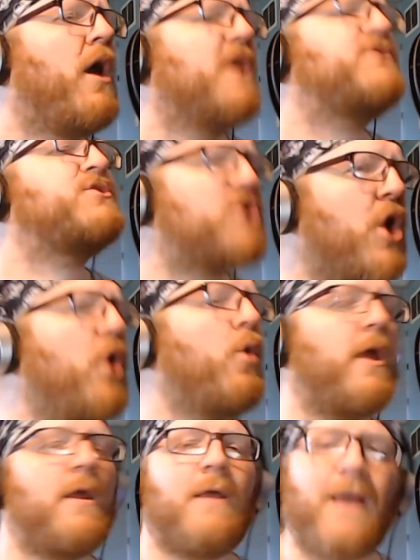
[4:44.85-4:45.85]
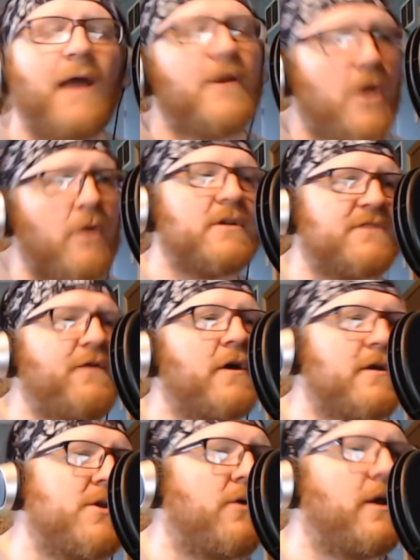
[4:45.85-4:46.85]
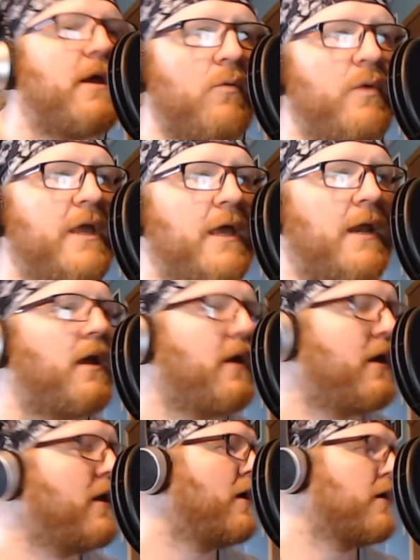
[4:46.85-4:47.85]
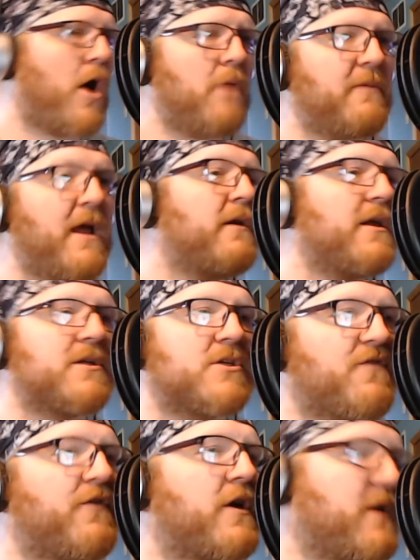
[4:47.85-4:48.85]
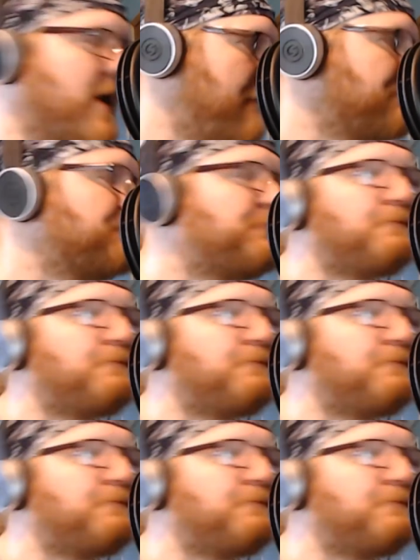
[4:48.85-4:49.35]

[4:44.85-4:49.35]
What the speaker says: It's 2. Yeah, I know. It's fucking 2. We get it. Calm down. It's just a fucking game.